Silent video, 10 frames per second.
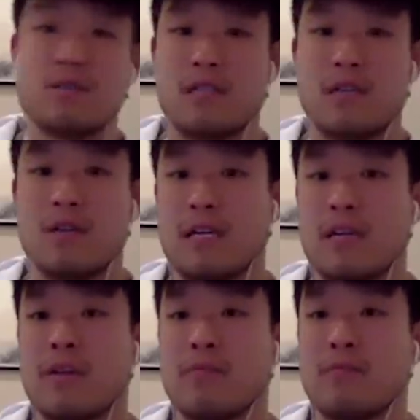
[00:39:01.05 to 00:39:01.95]
and all like
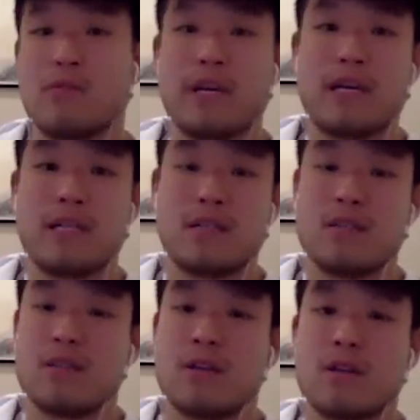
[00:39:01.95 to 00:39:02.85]
green berets and all
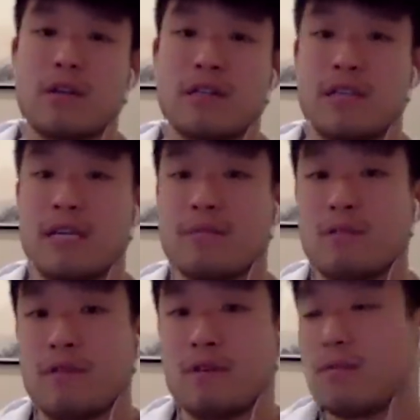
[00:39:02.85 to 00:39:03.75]
these other crazy ass
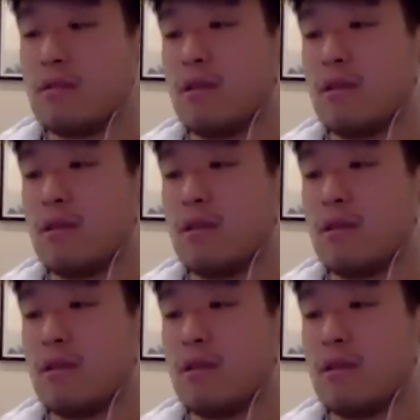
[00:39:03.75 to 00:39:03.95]
mofos.